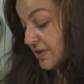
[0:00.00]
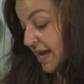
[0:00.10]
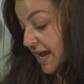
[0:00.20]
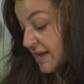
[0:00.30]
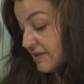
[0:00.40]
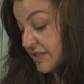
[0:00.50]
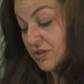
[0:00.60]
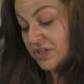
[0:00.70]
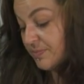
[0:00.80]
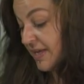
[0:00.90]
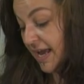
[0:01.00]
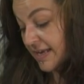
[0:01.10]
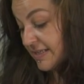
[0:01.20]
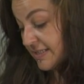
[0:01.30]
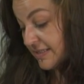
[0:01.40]
UK. There used to be
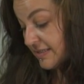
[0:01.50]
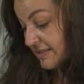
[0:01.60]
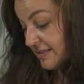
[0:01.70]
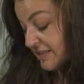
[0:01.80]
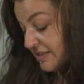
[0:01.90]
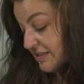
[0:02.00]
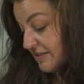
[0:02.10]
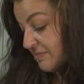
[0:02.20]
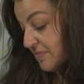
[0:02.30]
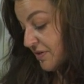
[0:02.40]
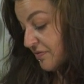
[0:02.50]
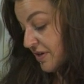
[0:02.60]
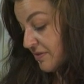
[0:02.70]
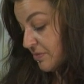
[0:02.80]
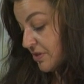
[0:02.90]
eight, but
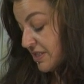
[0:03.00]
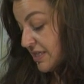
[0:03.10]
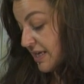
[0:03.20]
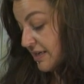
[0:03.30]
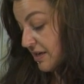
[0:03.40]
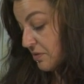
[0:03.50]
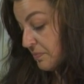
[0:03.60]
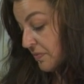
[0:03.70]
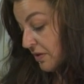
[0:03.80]
three of them are extinct now.